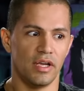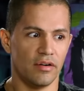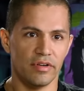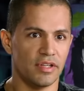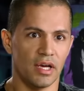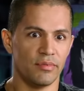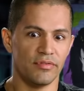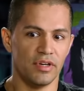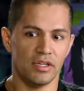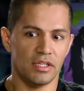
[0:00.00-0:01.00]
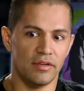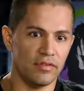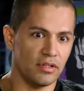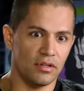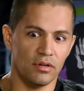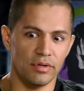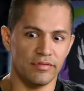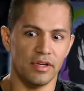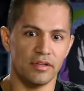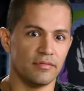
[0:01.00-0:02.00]
every time we've done it, even though
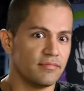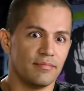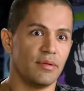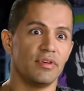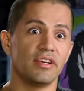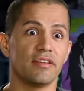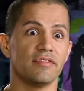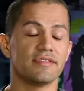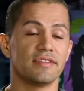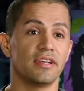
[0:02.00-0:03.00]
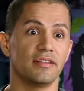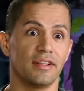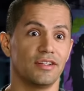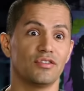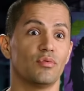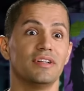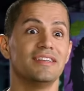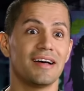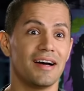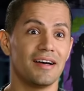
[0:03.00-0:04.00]
we've done maybe a given scene like
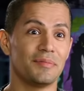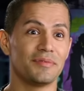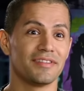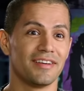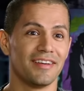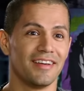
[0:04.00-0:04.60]
20 times.